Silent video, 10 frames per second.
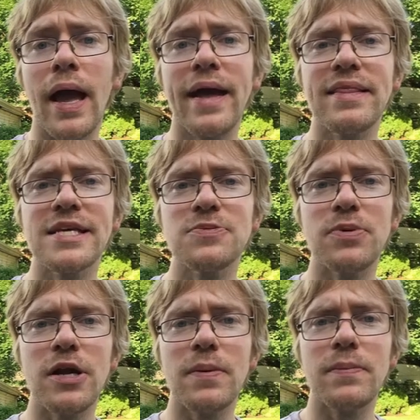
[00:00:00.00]
And this
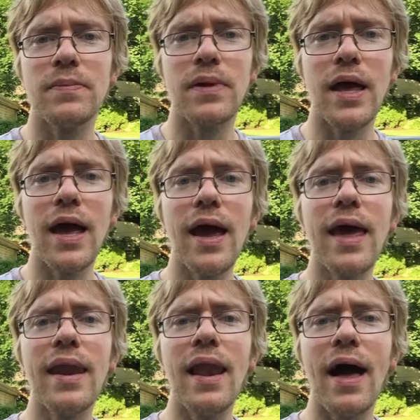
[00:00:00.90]
put him
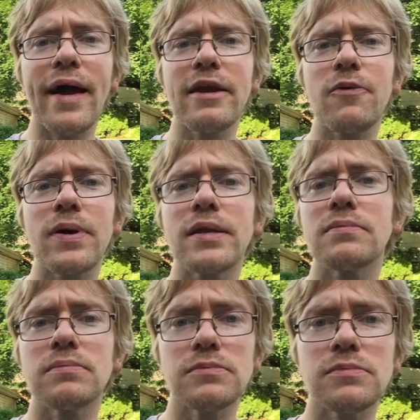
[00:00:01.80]
in line to
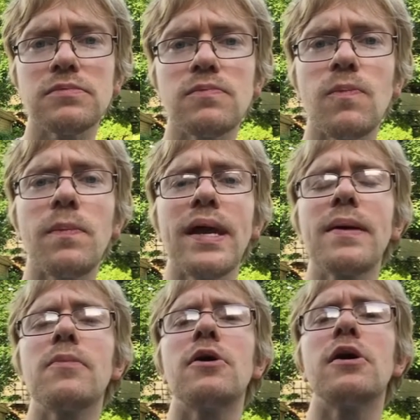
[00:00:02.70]
win
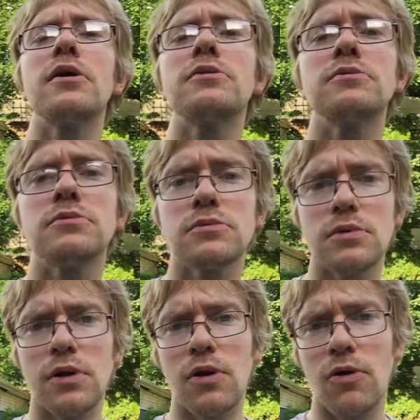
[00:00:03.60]
many more
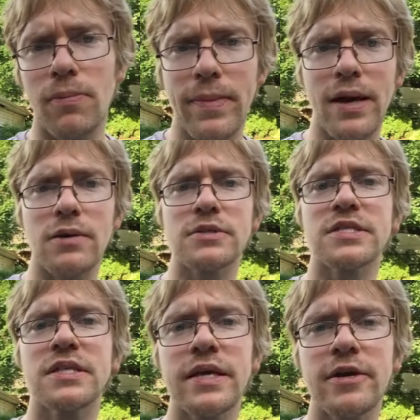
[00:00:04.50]
gold medals
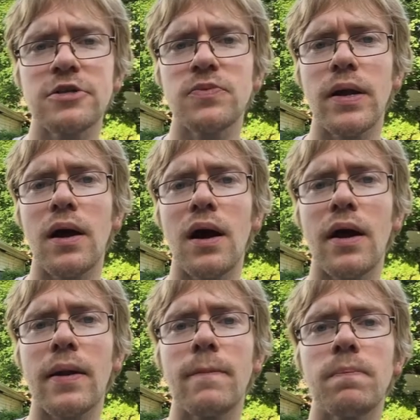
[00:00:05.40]
as the years went
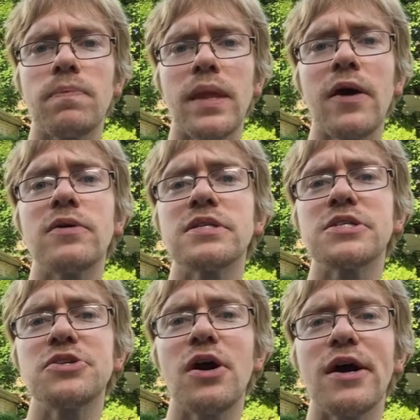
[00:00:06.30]
on. It was
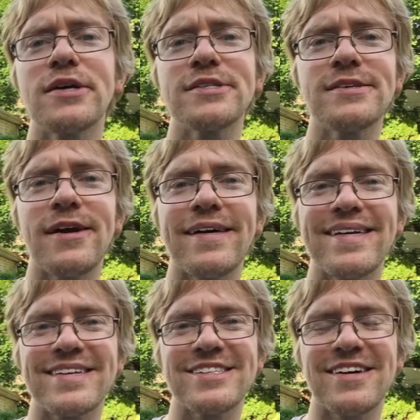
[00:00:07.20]
a strong
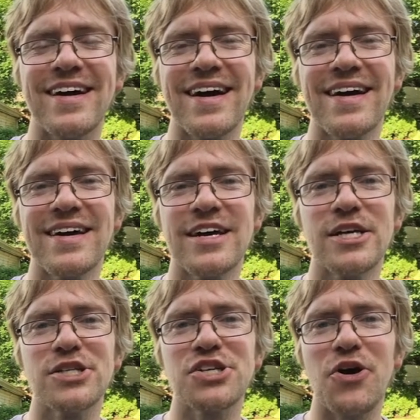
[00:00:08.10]
start, a strong
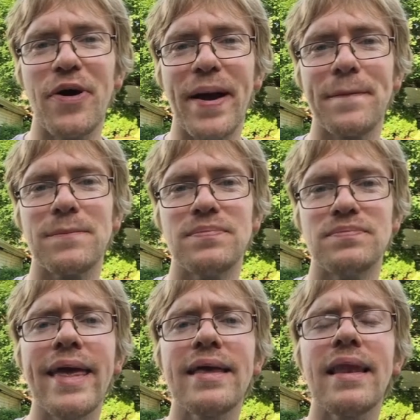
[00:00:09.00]
showing.
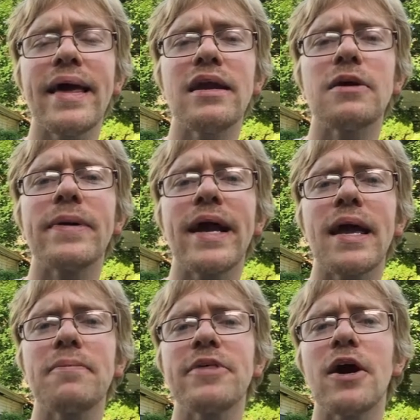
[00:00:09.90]
He later
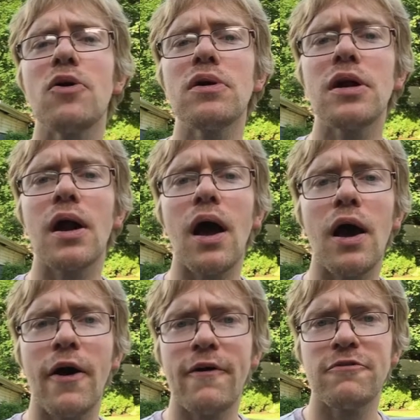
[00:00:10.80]
became the owner
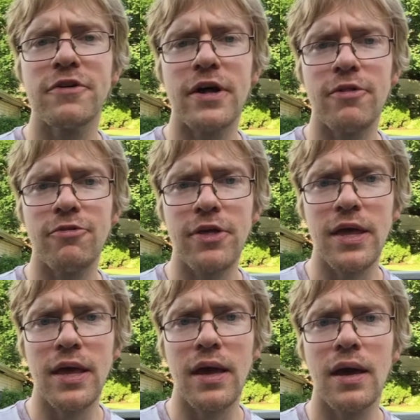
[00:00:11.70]
of
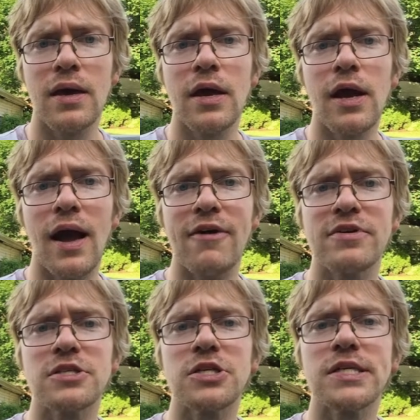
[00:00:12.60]
the
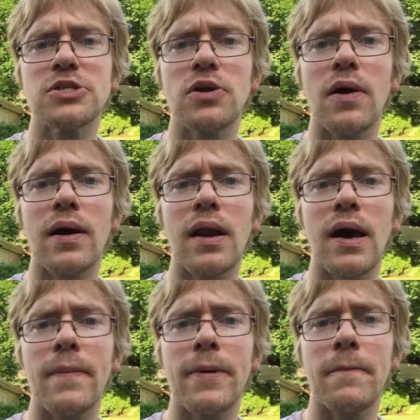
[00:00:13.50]
Coventry Judo
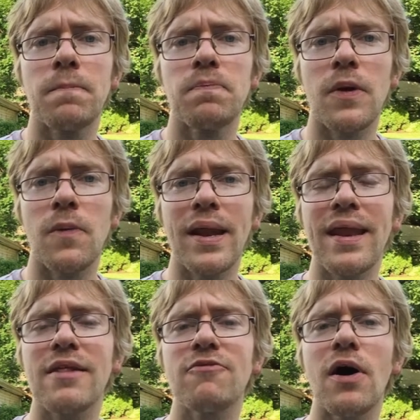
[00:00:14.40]
Club when
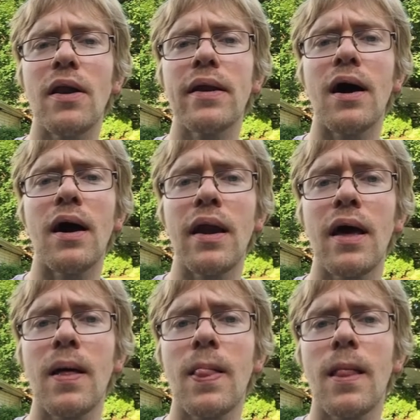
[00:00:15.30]
it had fallen on
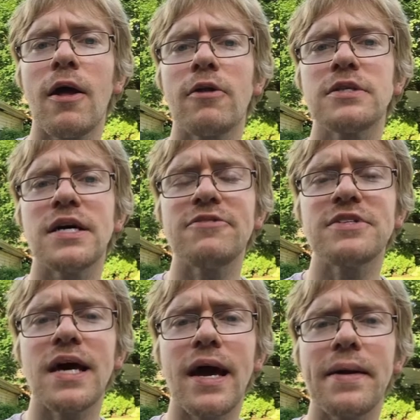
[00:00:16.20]
tough
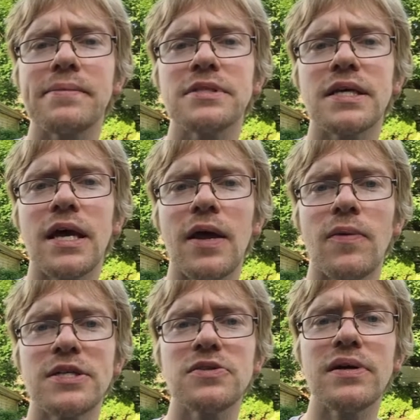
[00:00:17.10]
times and
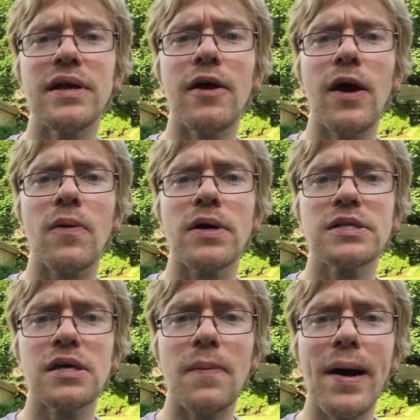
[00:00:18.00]

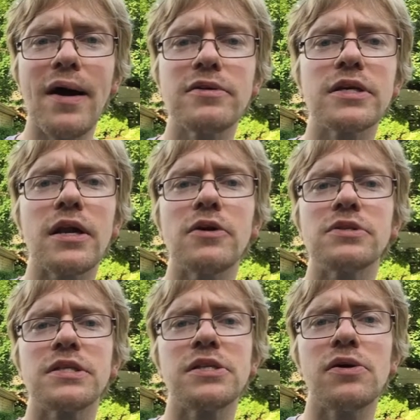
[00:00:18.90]
was about to
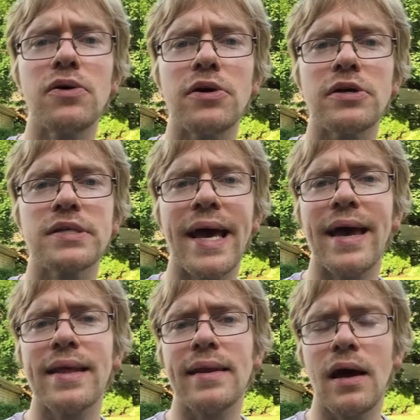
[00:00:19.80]
close its doors
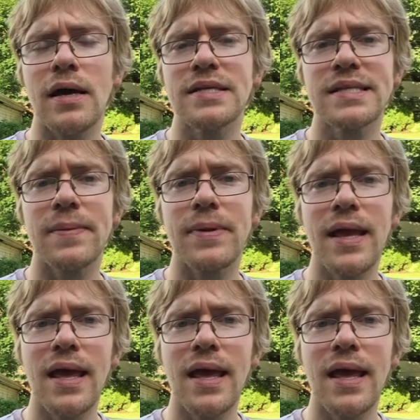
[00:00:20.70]
had he not stepped